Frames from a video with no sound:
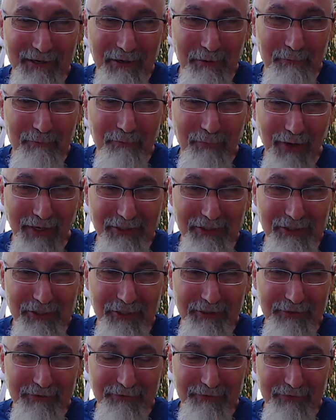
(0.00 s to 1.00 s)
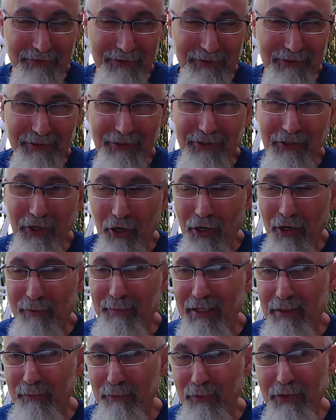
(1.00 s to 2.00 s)
bunch of
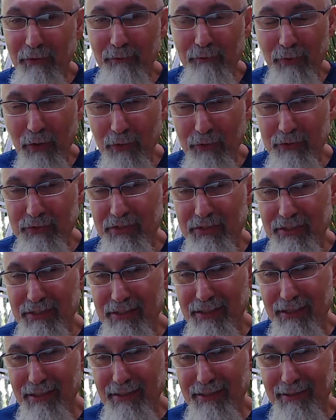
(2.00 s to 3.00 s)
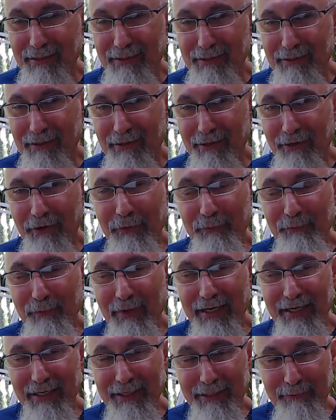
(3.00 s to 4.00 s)
comic book posts on
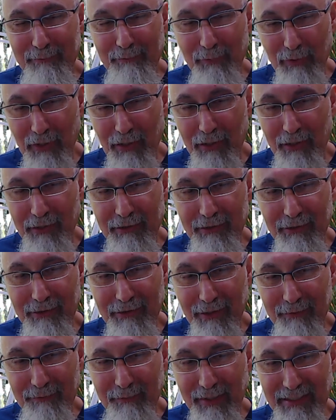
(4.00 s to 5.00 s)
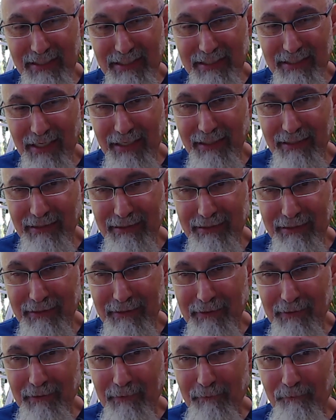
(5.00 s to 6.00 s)
my blog, on my site,
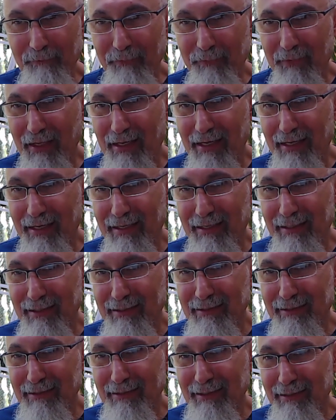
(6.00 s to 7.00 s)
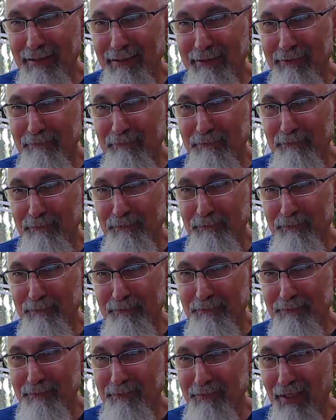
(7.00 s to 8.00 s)
and
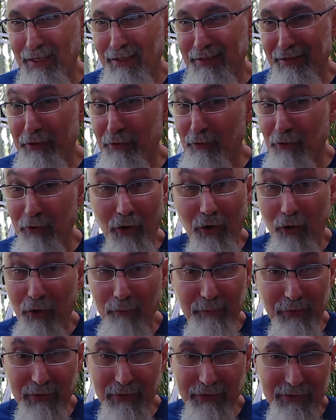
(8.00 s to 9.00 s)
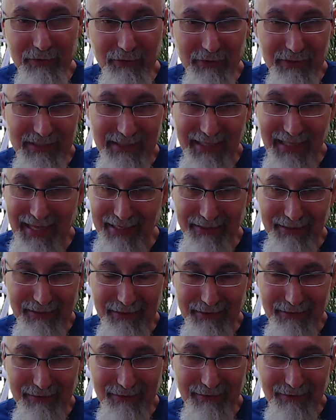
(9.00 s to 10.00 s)
they're all political
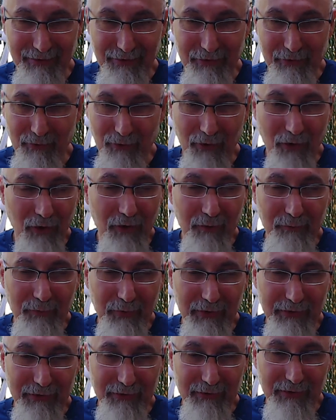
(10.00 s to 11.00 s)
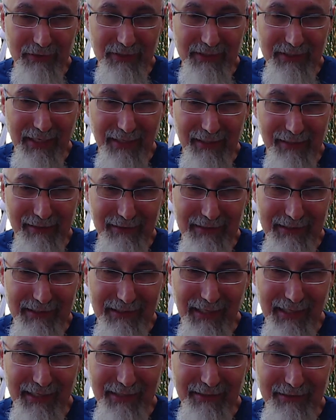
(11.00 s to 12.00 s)
slant. They're all political
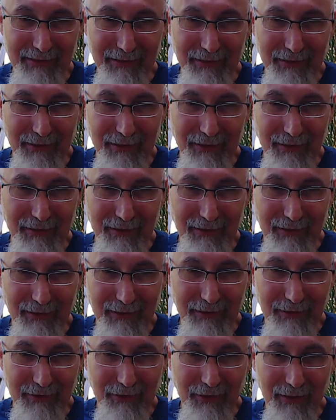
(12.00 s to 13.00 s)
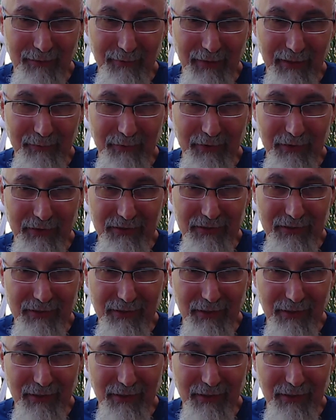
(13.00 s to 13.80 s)
slant comic books.